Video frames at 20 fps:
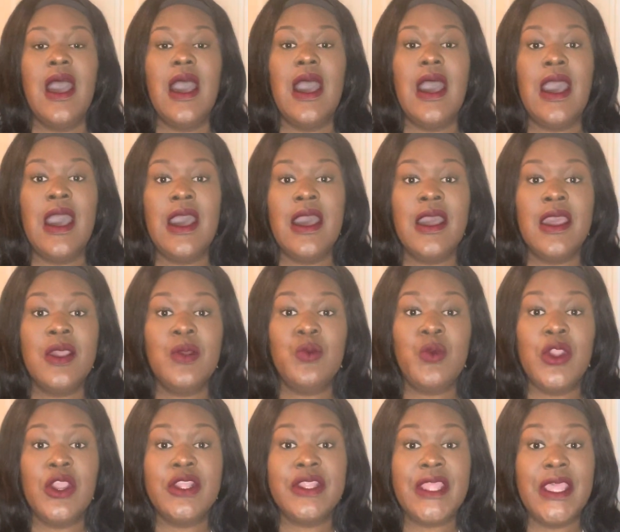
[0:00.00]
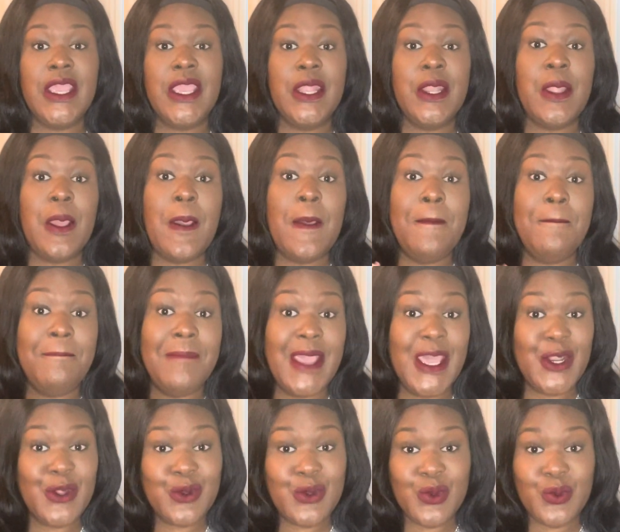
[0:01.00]
I worked in
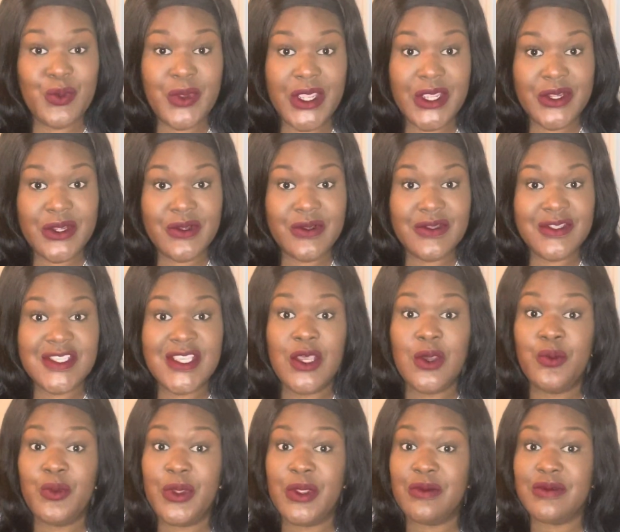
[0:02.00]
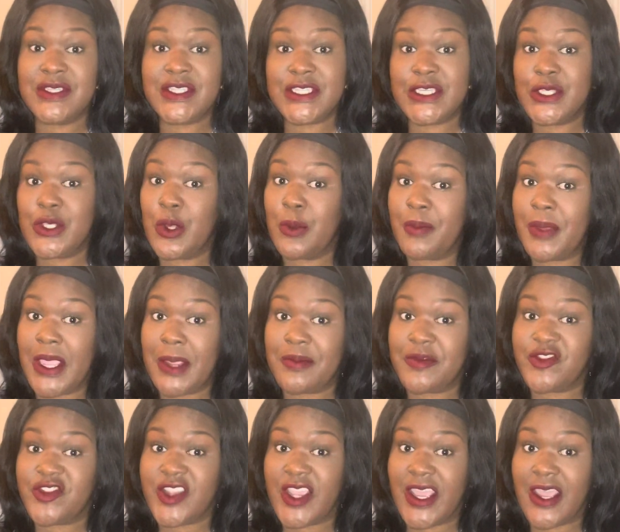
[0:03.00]
medical records when it was still on paper,
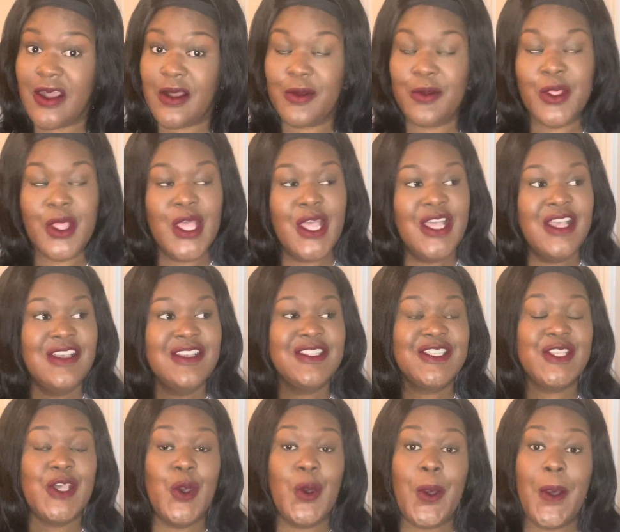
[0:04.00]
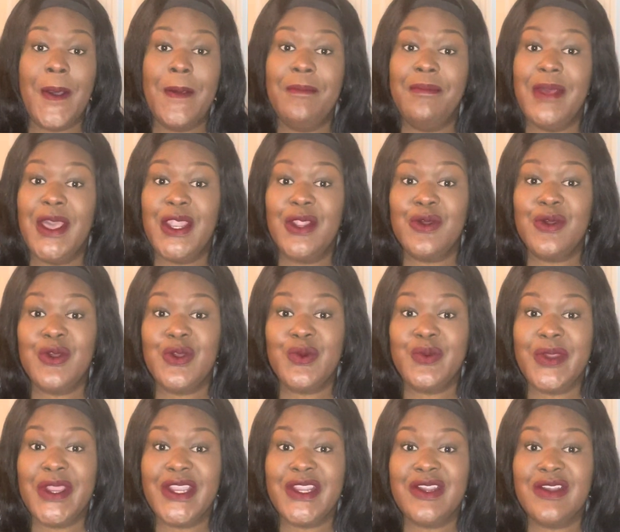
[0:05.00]
child. So medical
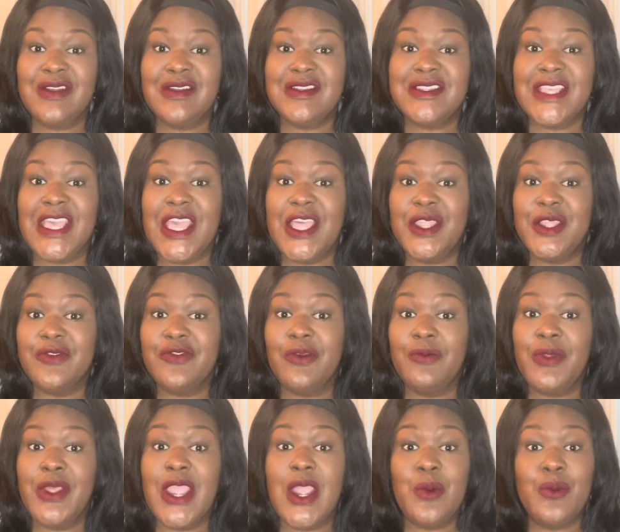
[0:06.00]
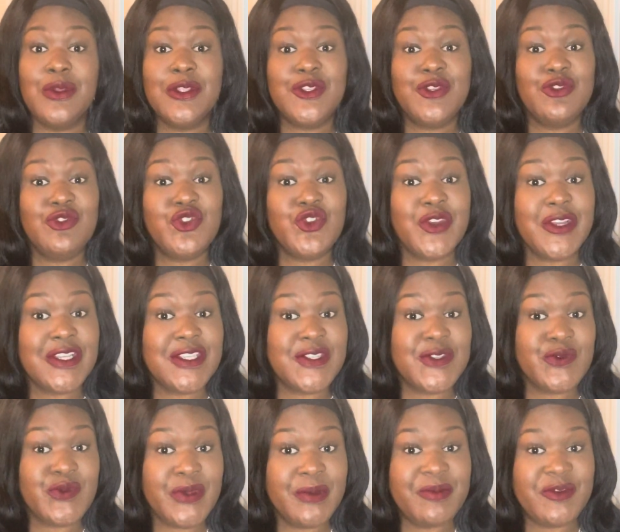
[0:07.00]
records, and then from there I went to
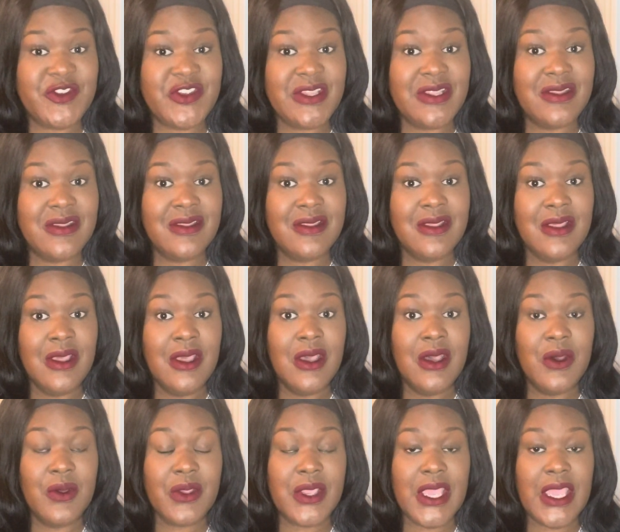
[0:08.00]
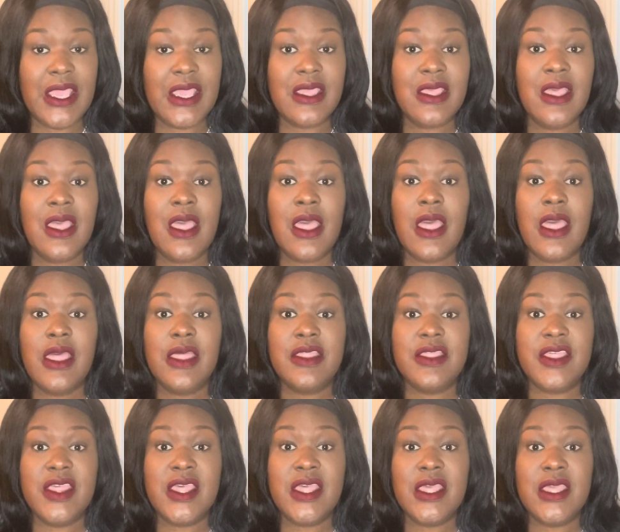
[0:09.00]
transcription. Okay,
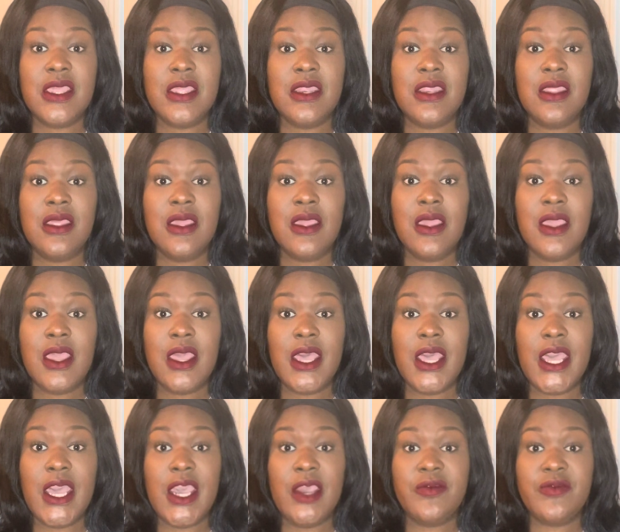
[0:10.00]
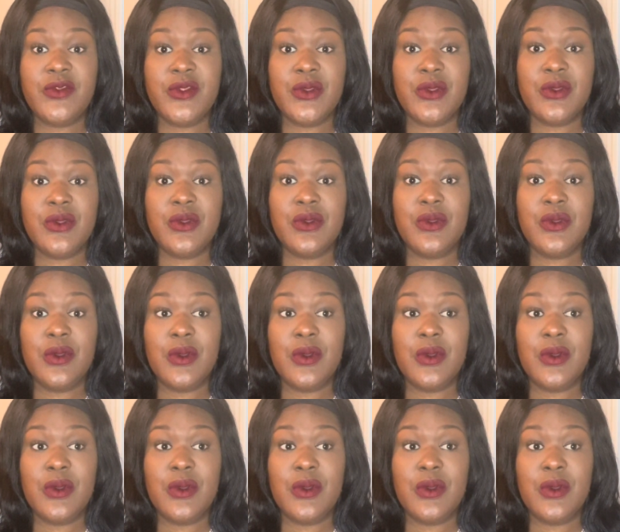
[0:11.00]
then after